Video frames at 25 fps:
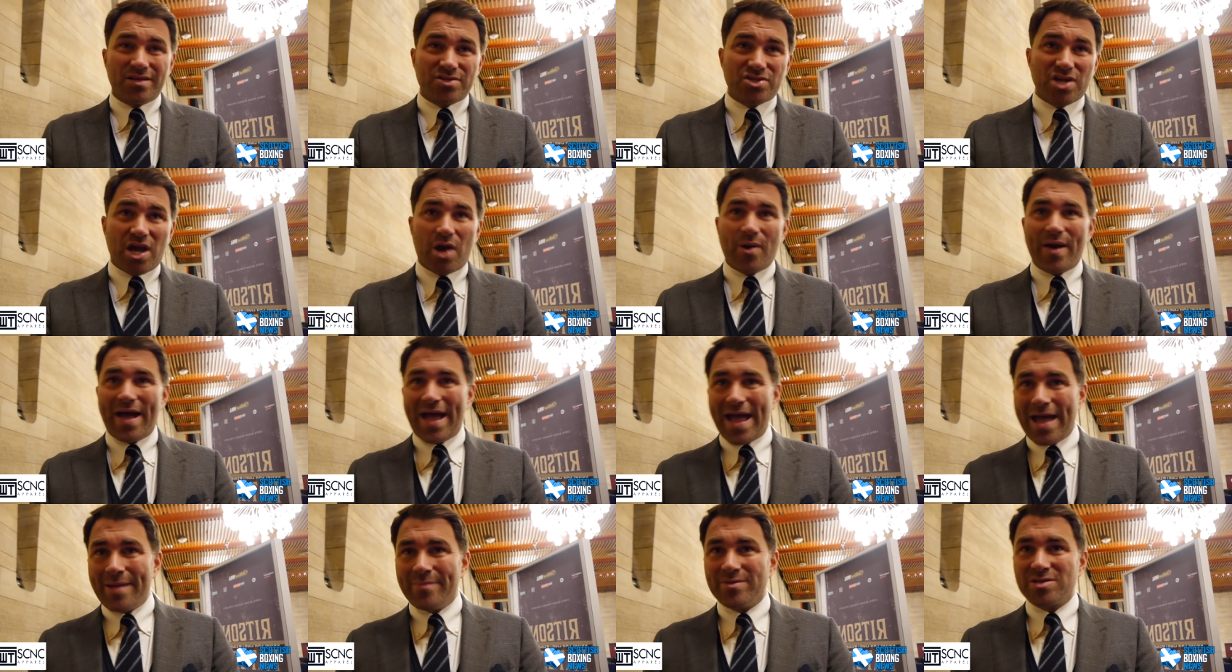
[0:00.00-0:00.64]
Joe
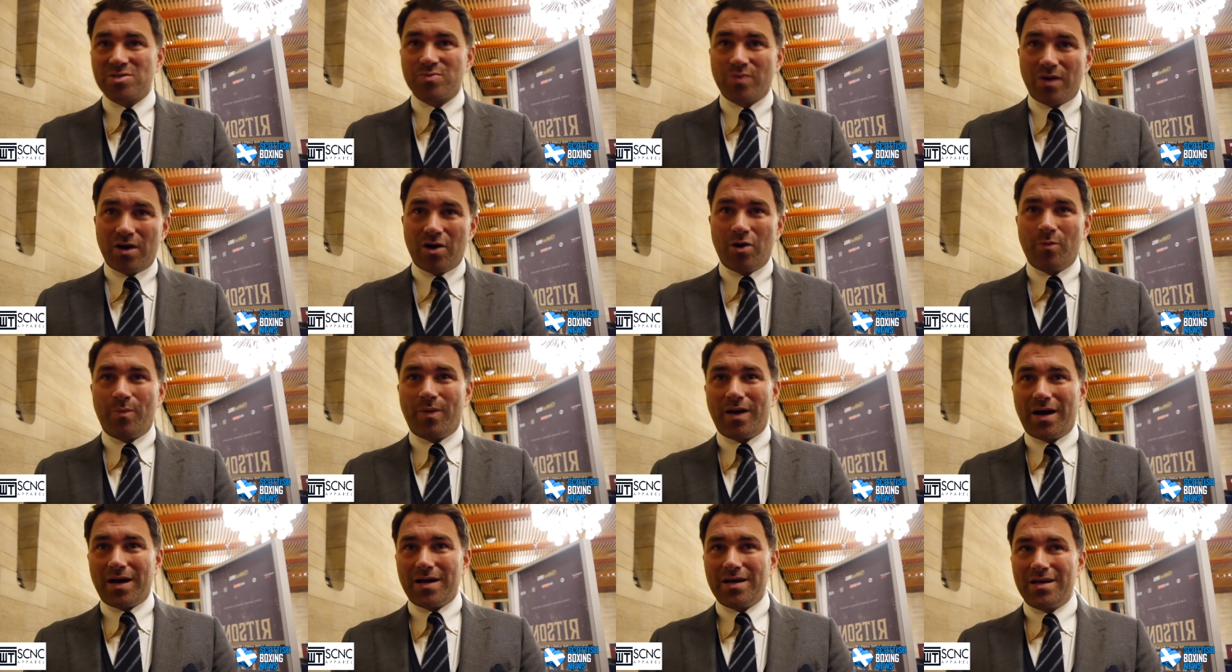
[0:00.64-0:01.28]
Ham as well,
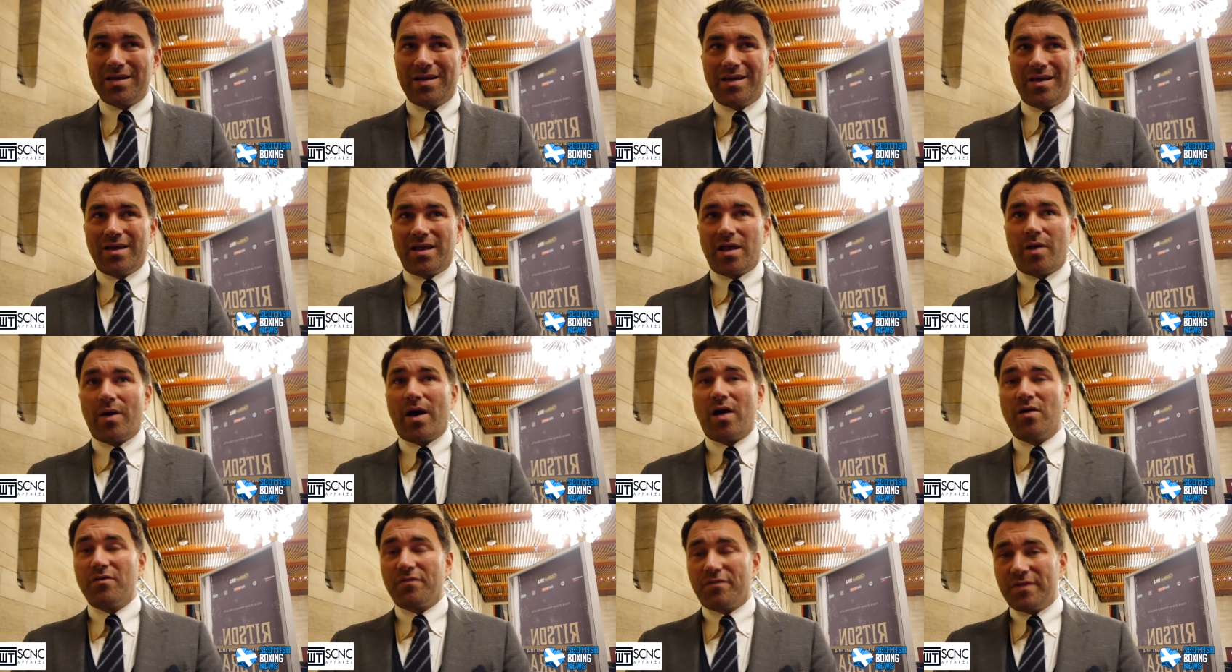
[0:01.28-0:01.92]
but you
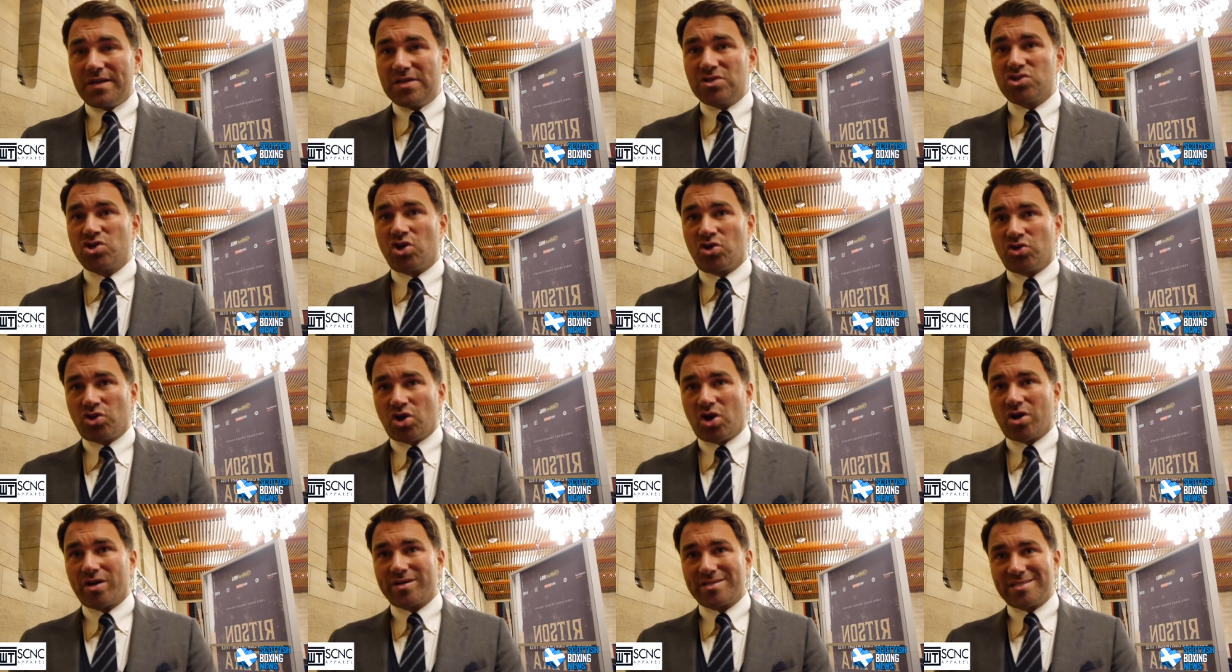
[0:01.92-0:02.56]
know, hopefully
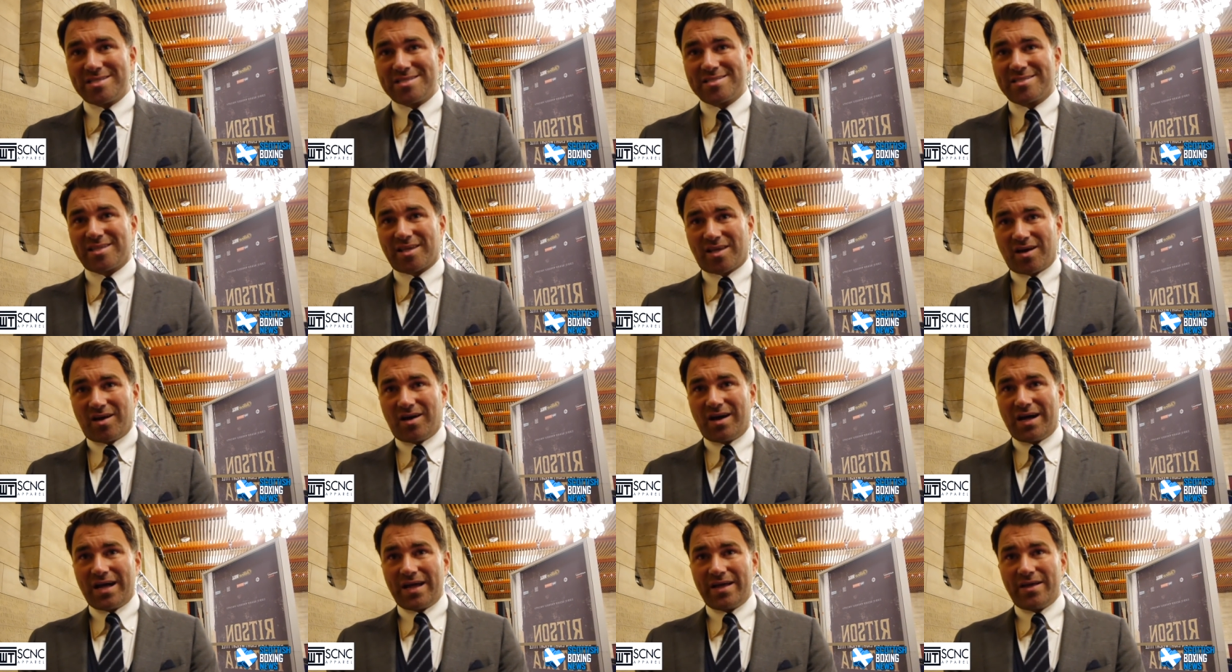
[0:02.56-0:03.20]
John Docherty's the
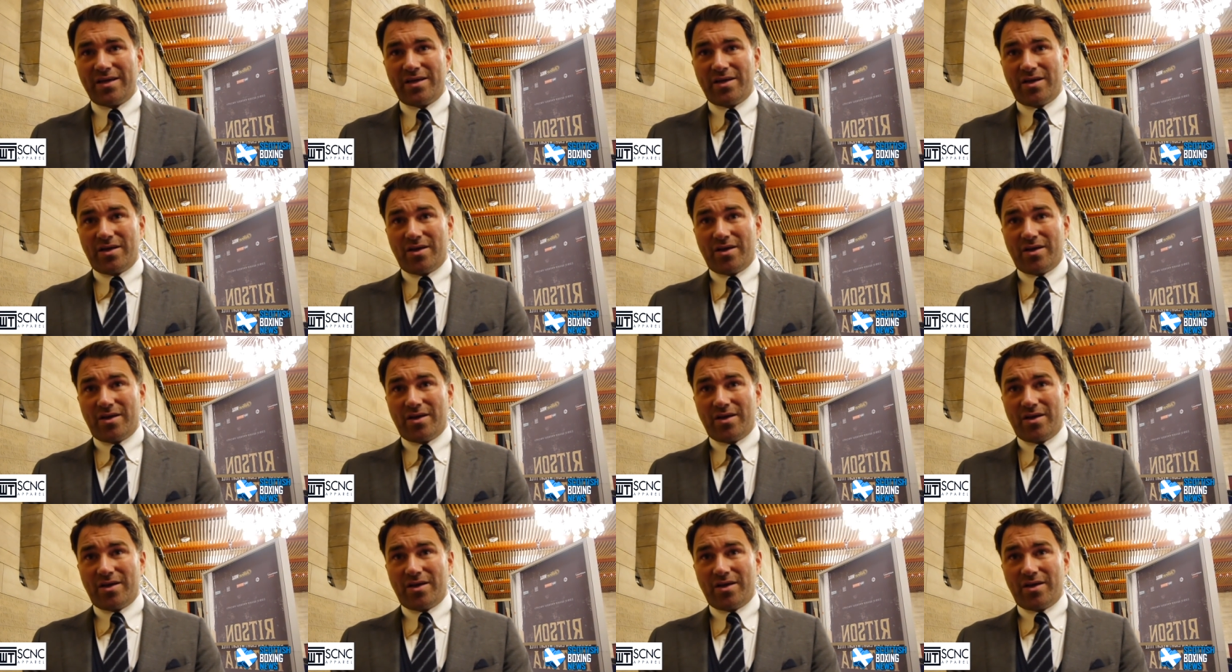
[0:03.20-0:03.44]
guy